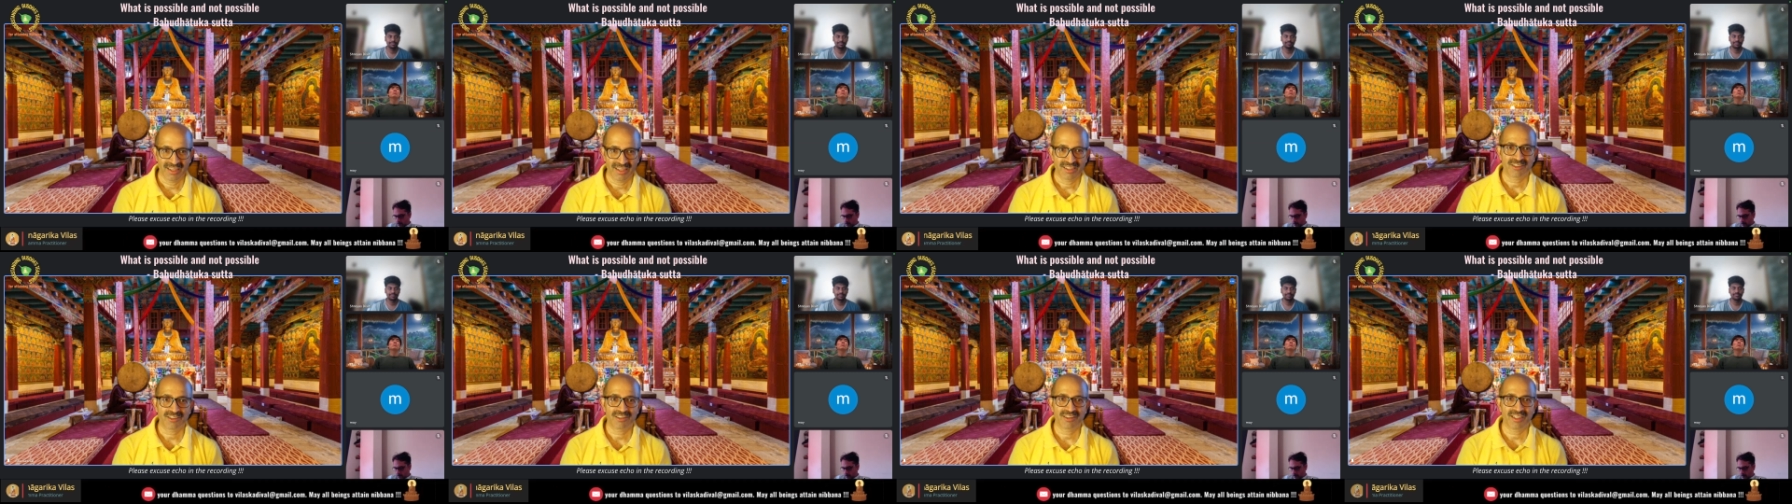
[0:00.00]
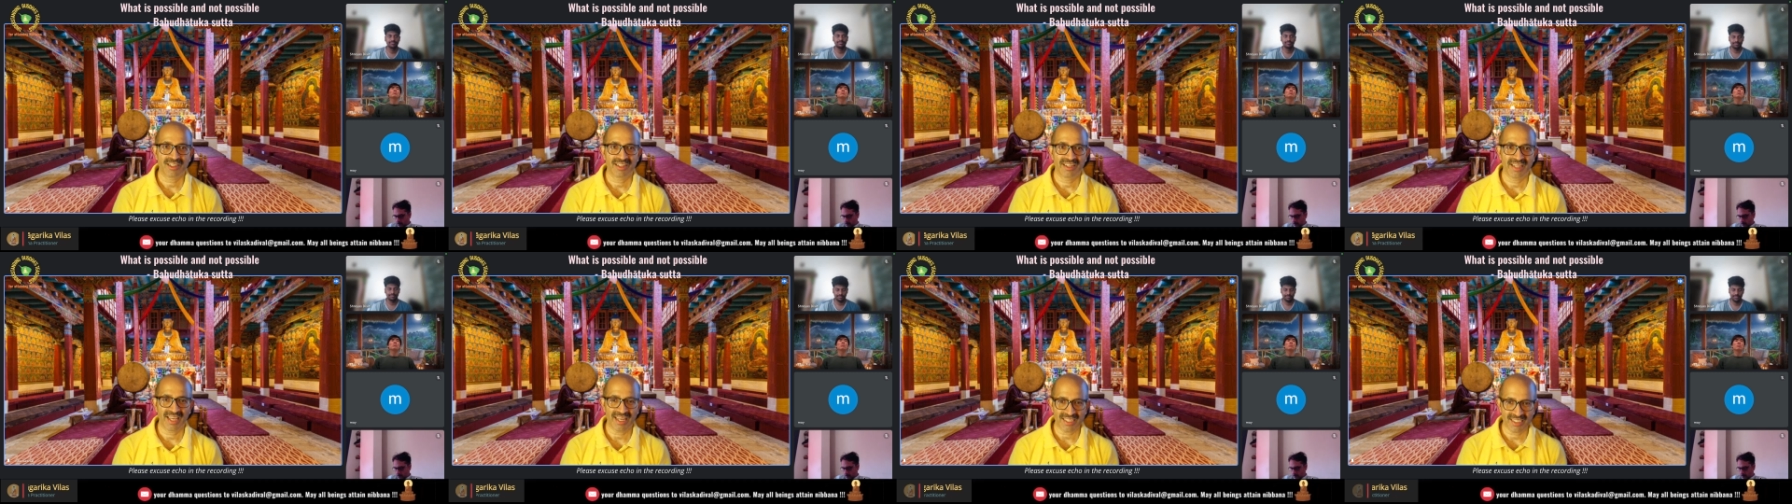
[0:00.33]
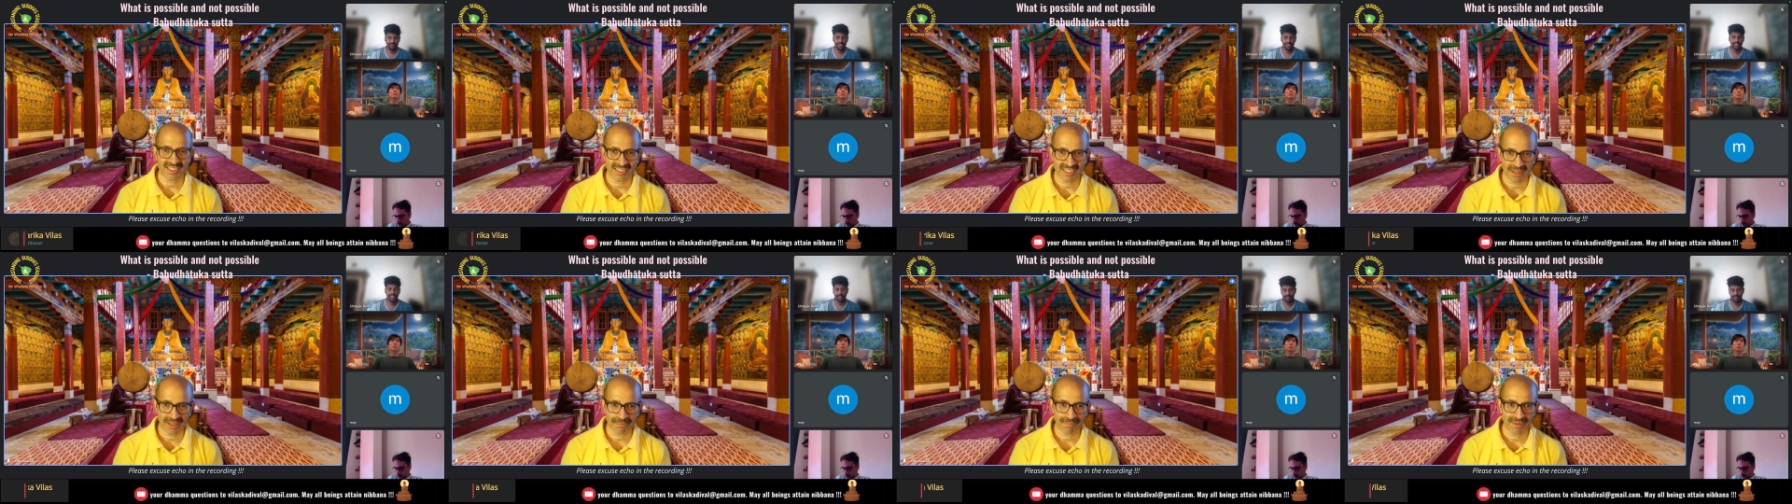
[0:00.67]
So the
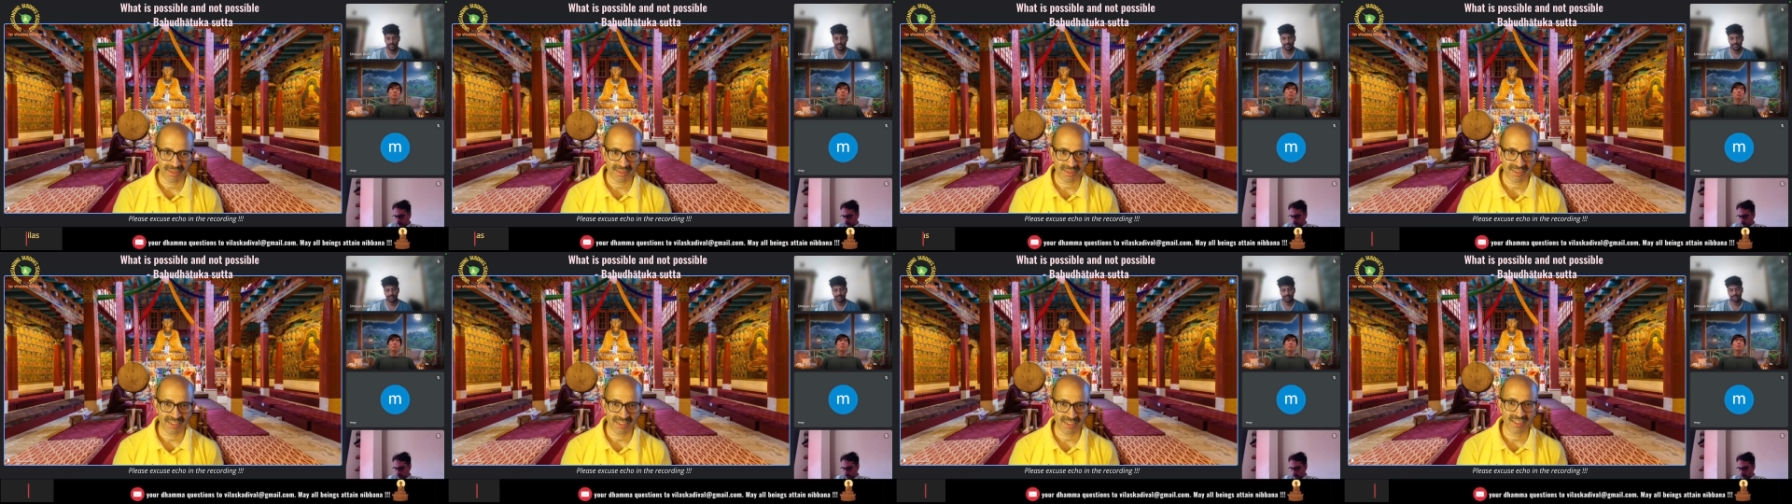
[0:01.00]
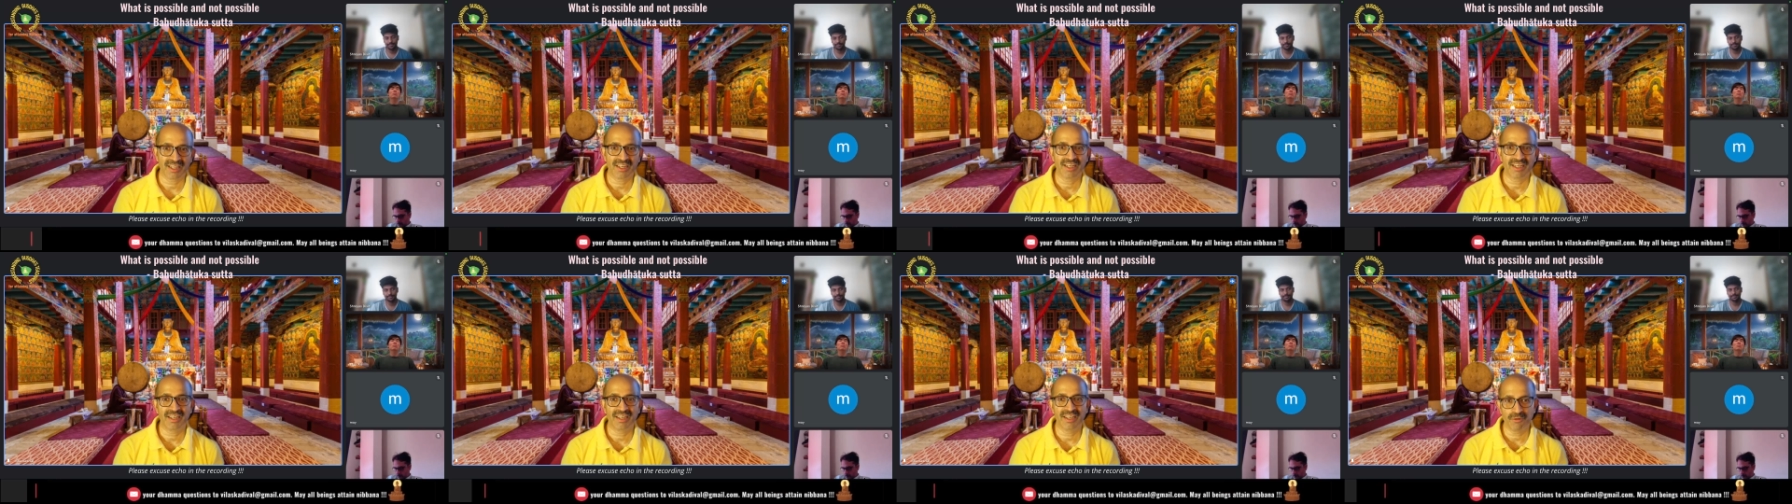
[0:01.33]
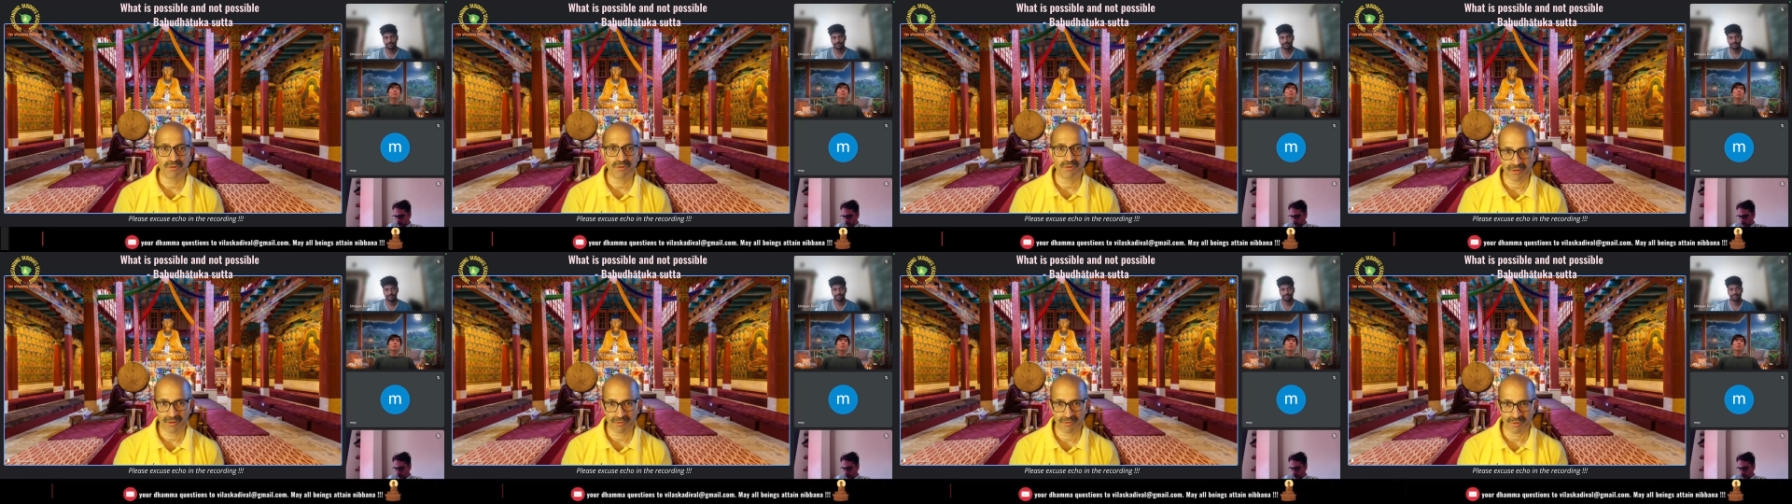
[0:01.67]
next dip is in the
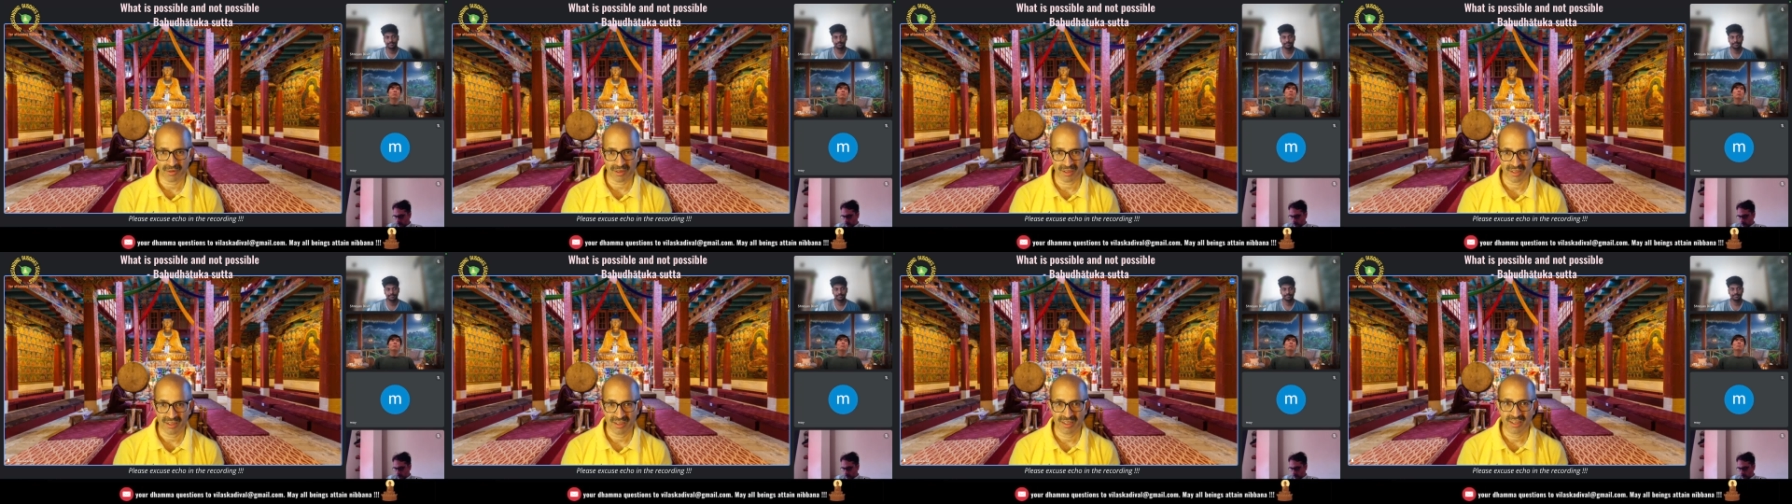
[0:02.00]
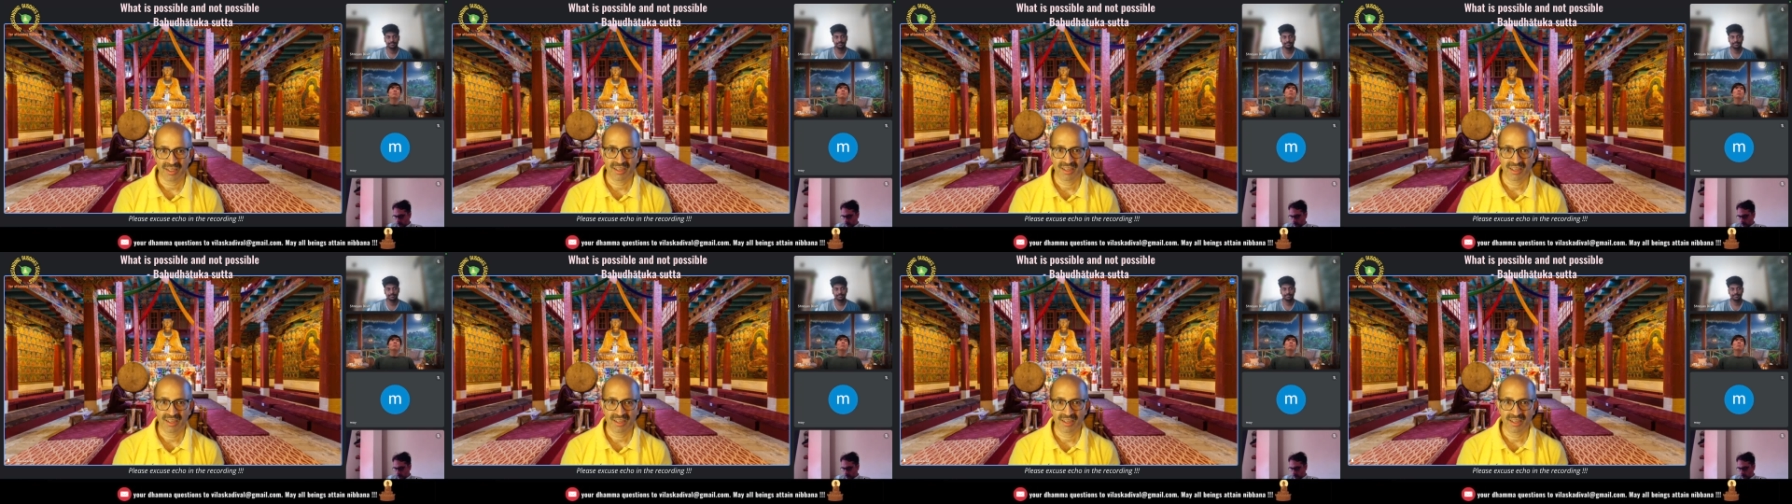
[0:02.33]
new river,